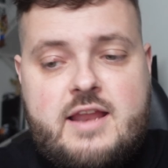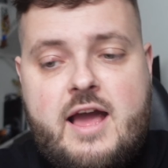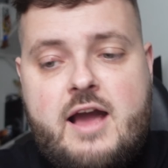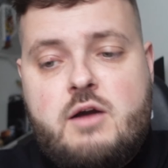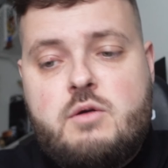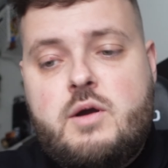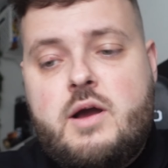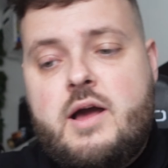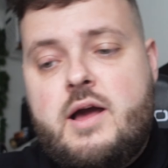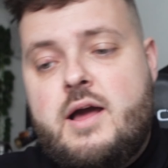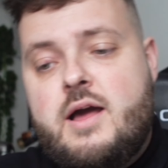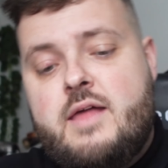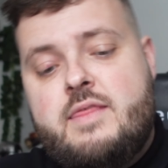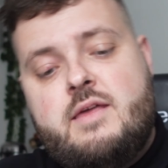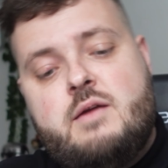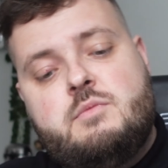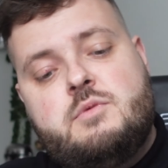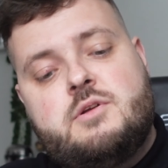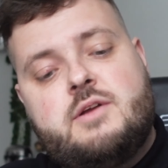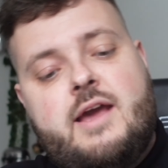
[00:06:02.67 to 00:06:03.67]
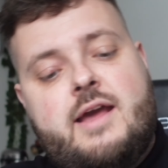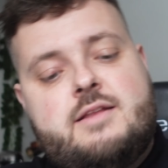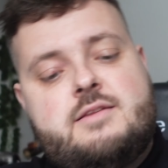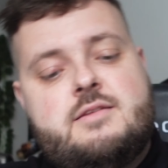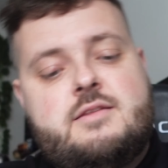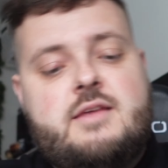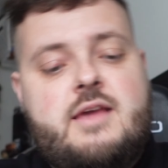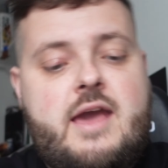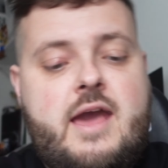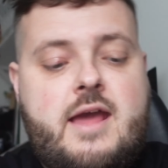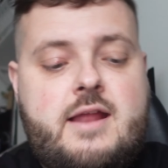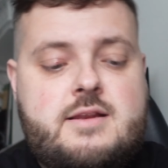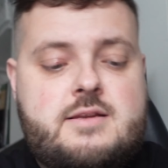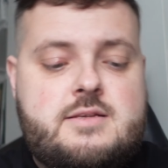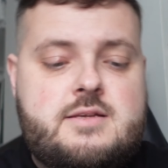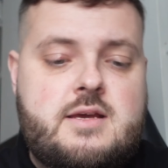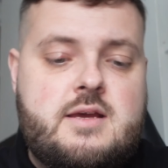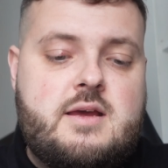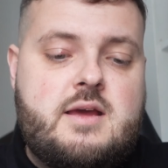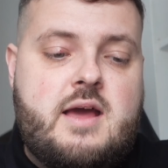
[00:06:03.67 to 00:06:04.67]
now, and then we'll get to the
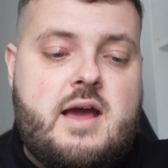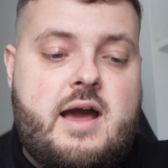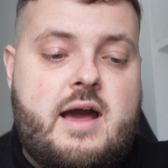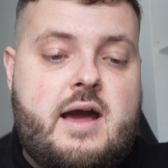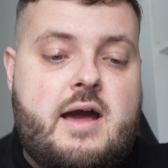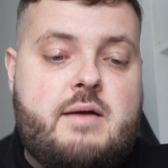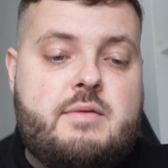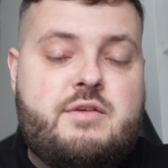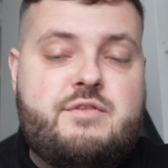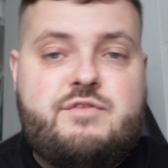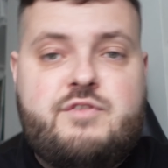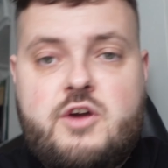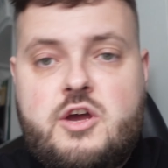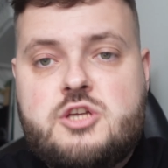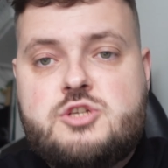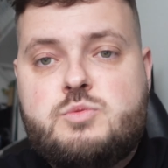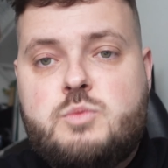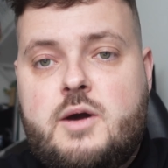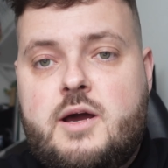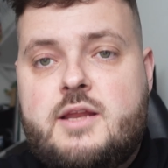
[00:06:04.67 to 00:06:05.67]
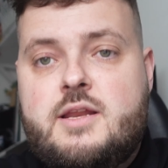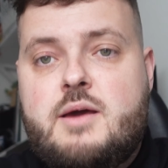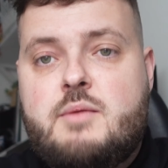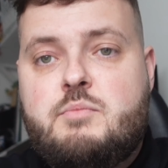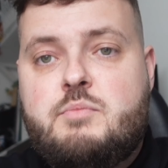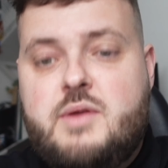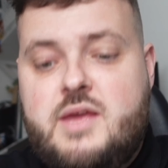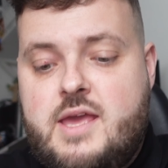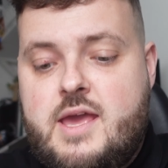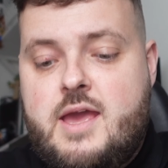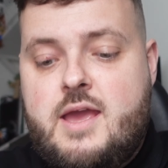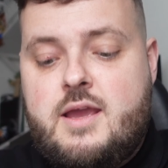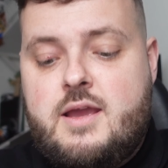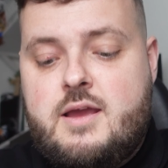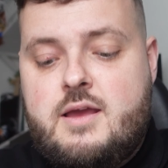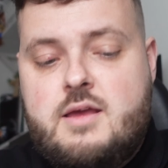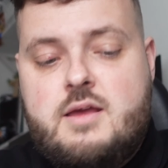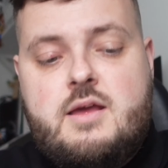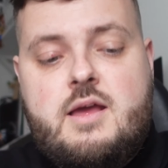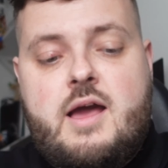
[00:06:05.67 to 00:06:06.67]
end. The first one
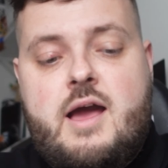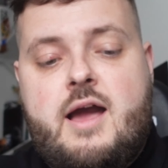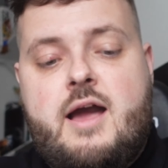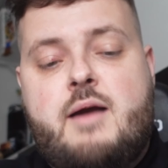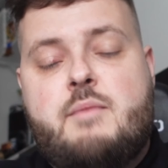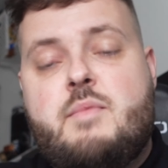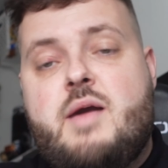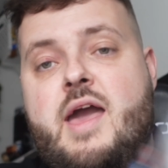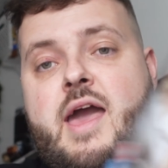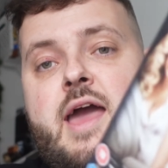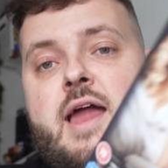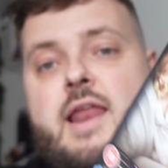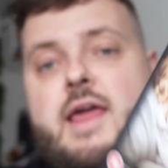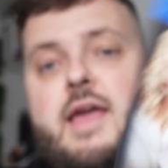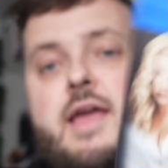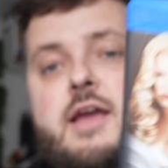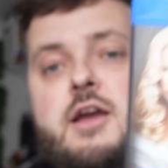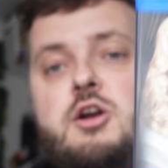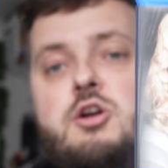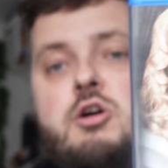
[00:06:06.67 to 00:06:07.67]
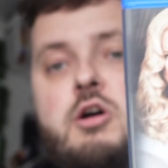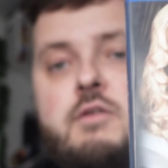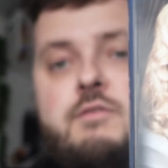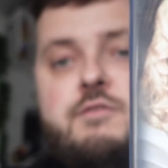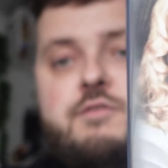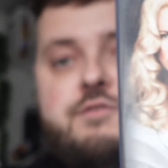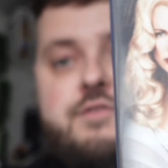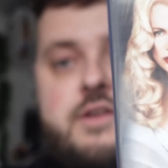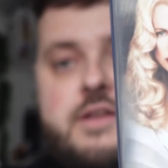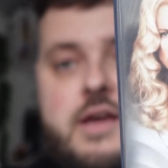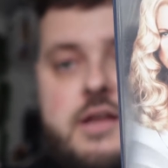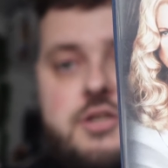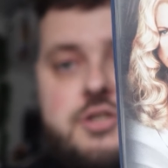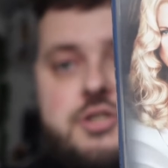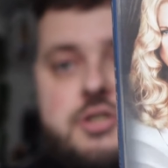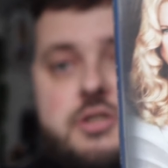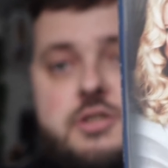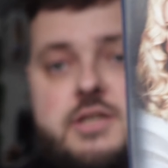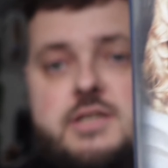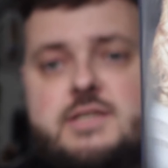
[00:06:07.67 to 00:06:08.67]
being LA
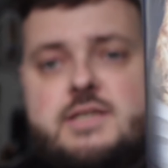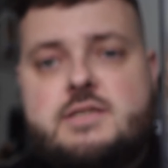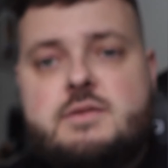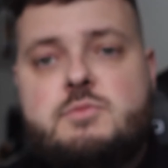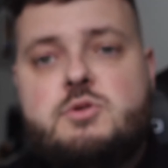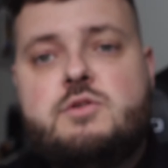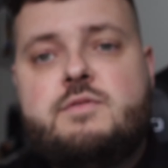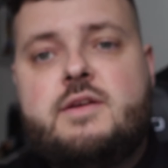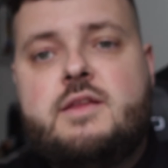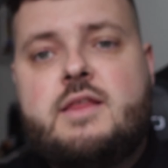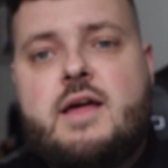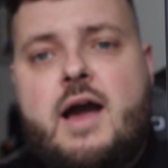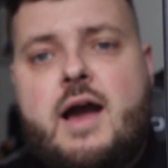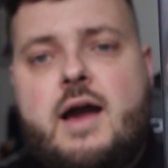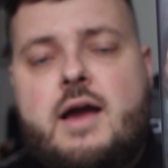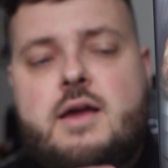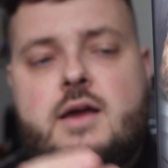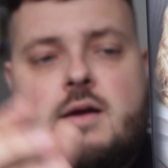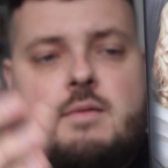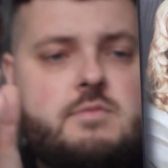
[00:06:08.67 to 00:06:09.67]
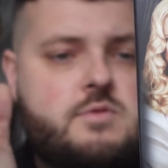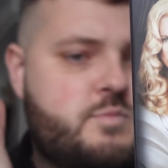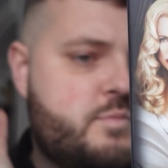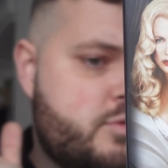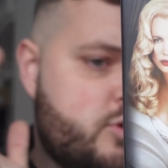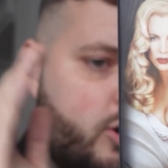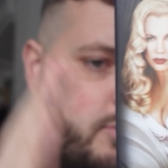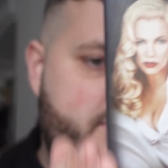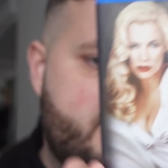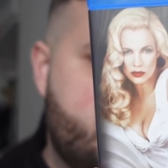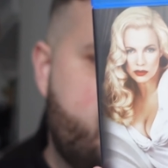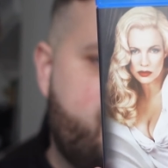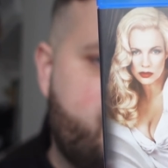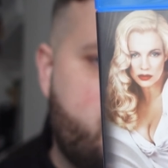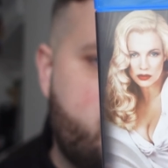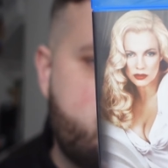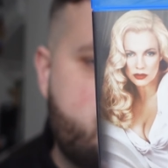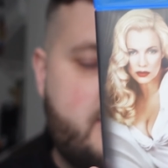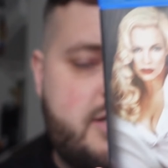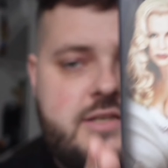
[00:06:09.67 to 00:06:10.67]
Confidential. This is a movie that was nominated for
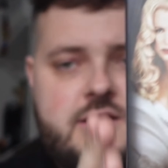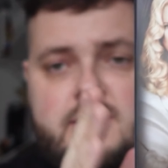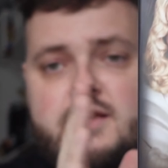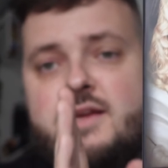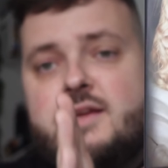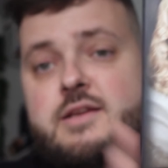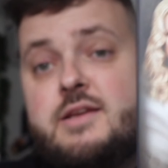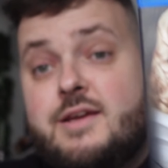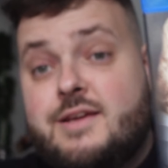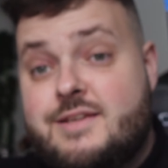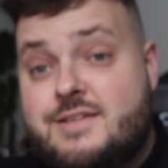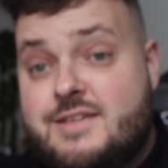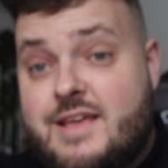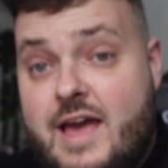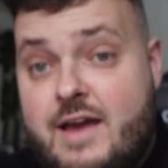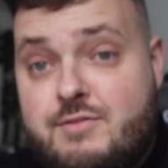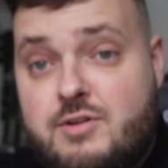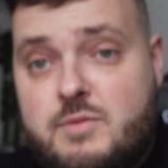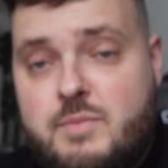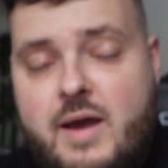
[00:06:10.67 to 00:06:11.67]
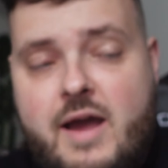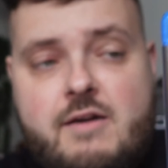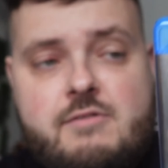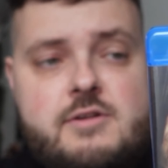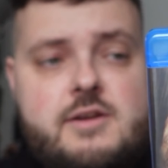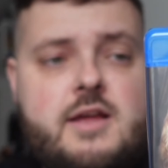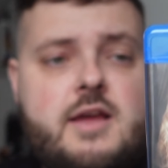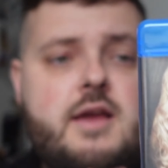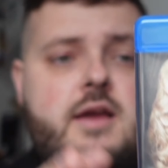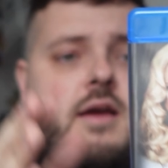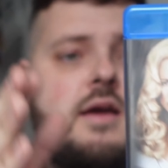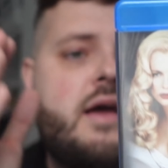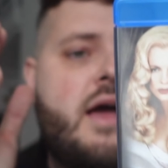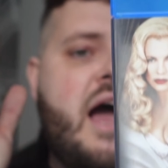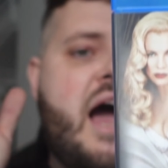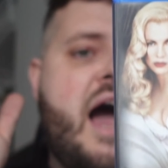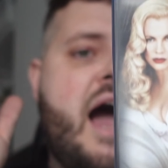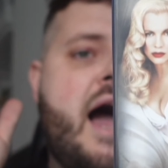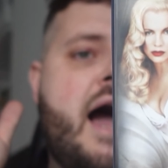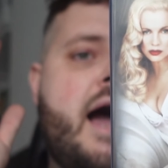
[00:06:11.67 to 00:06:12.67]
Oscars in 1997 apparently.
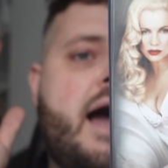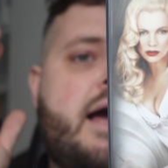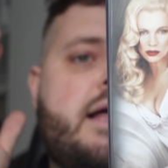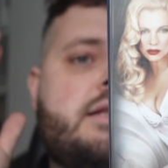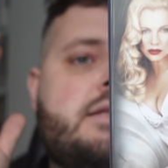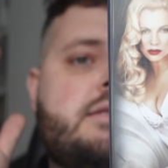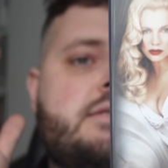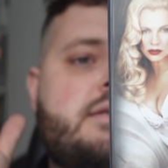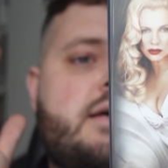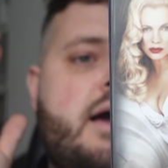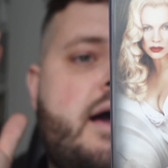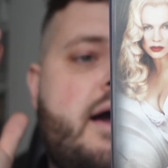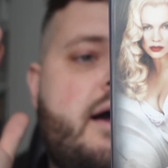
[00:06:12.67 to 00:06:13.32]
And